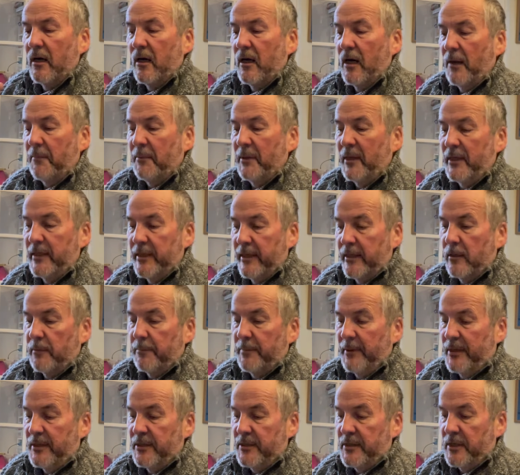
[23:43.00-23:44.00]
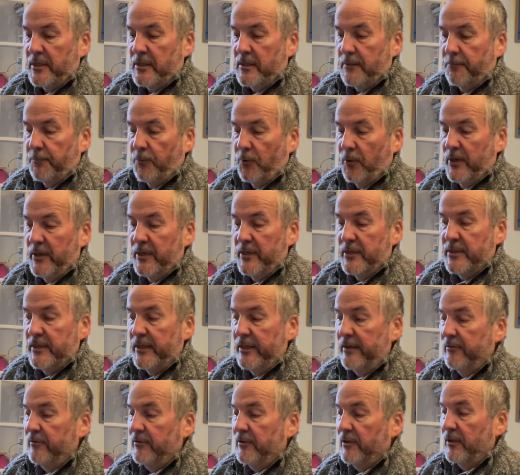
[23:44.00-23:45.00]
I'm a little bit
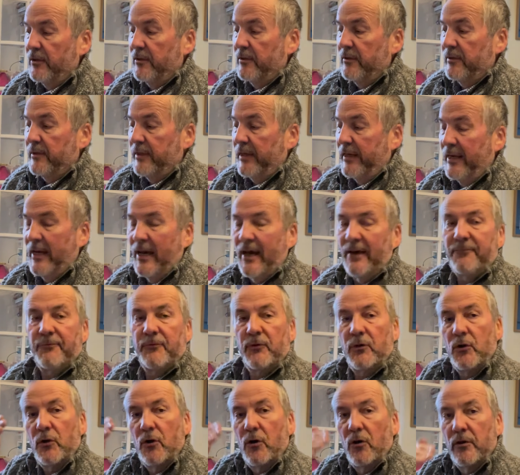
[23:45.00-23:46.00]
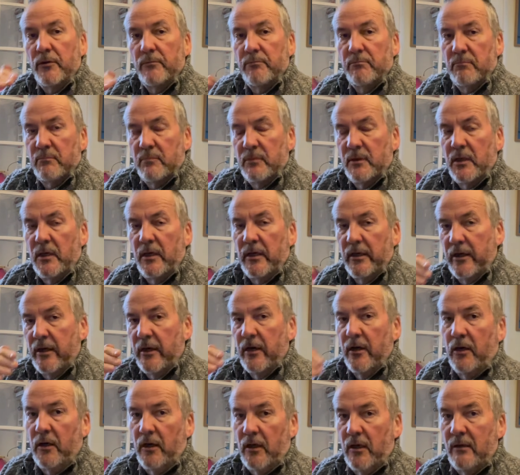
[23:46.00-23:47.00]
disappointed that they haven't got a
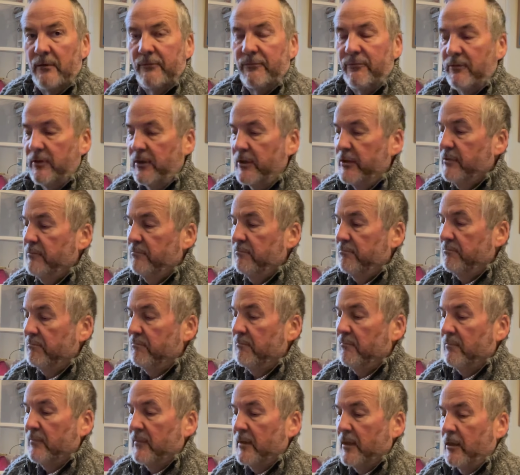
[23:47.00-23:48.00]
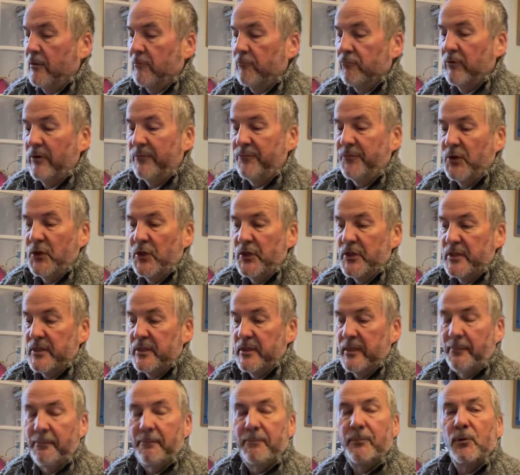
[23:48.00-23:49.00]
curve, a reverse
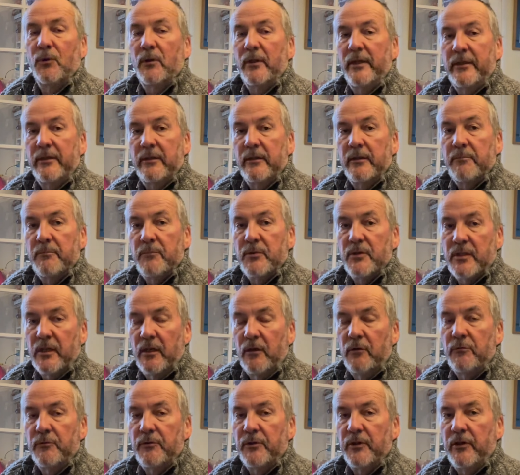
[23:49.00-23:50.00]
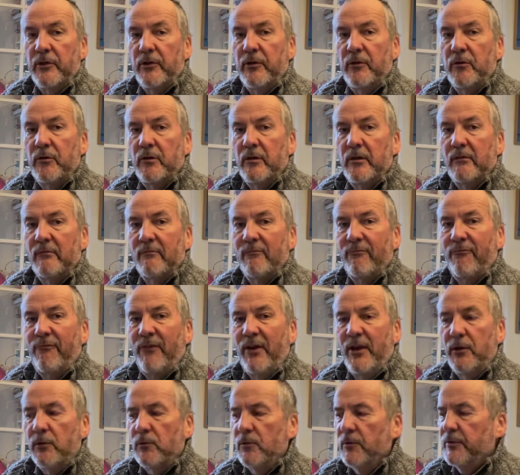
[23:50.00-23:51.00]
dimple in them, so that you can
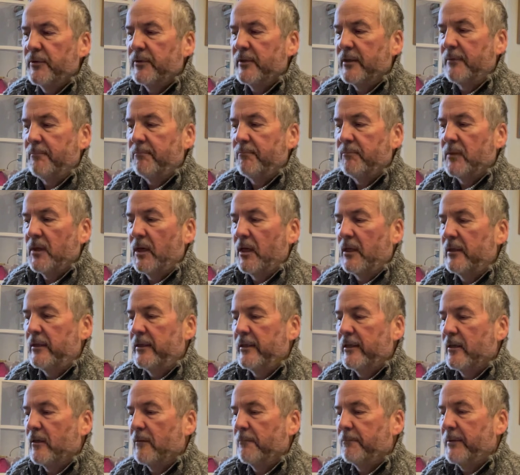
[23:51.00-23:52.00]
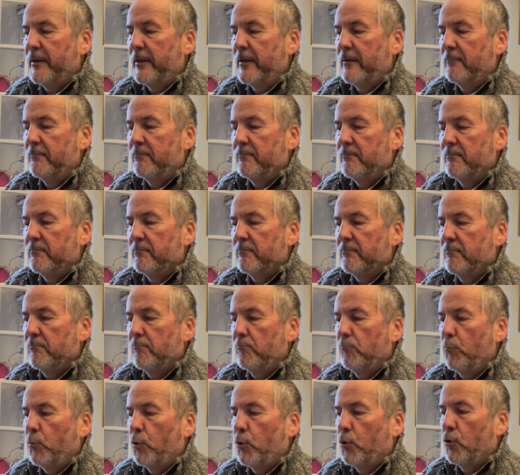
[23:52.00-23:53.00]
feel them a little bit
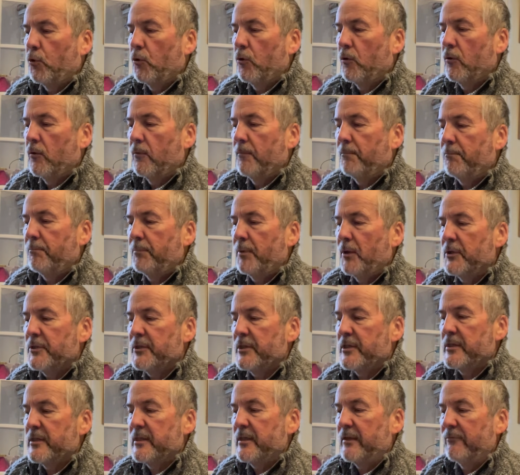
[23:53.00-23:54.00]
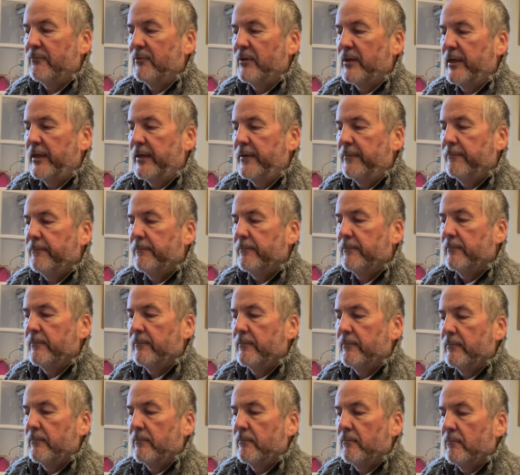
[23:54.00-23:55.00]
more positively,
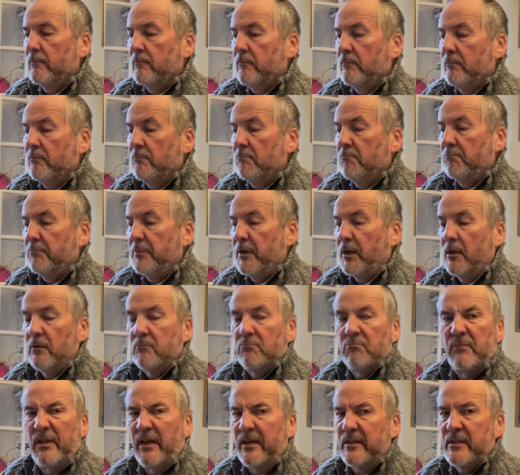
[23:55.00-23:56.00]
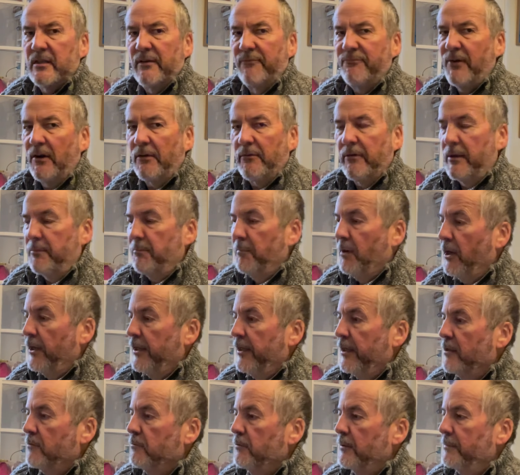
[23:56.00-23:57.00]
but that's a very
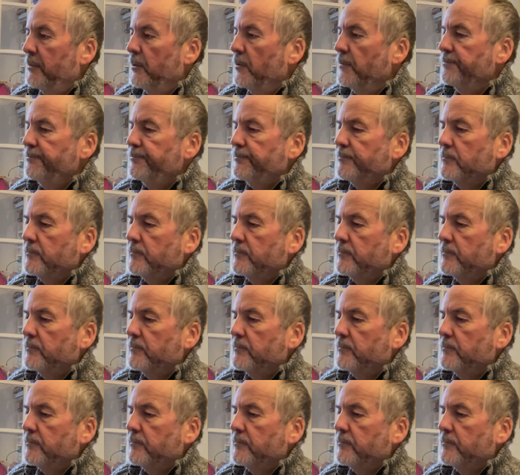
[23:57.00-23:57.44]
minor quibble.